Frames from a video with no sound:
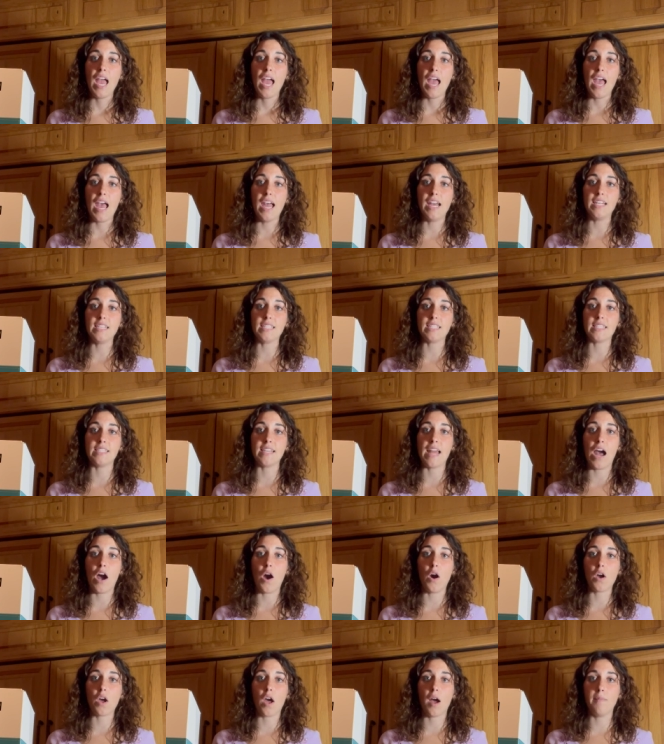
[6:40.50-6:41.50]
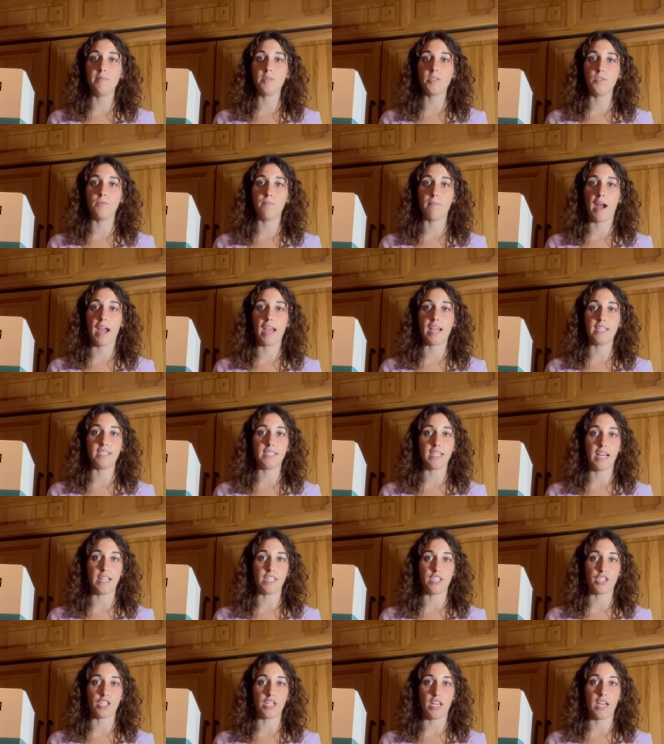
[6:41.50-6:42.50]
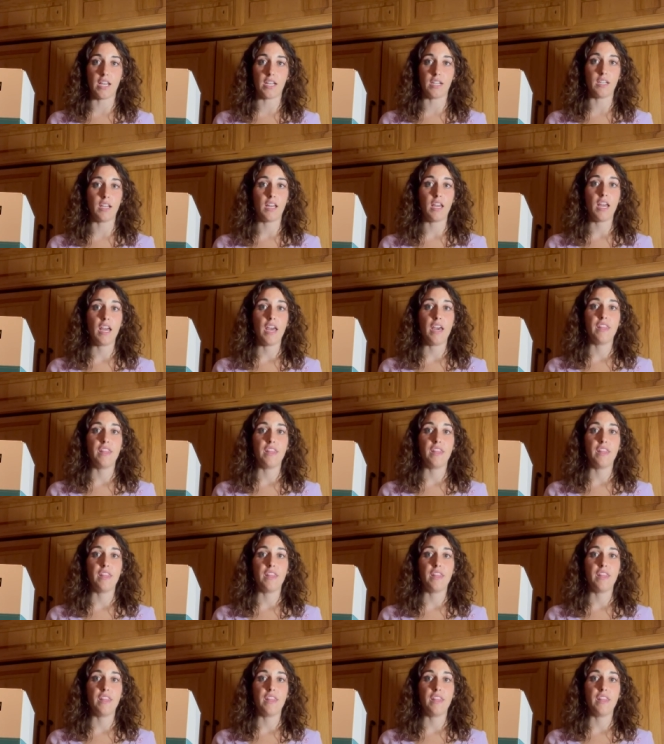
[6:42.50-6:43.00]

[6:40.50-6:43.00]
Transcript: It has now come to my attention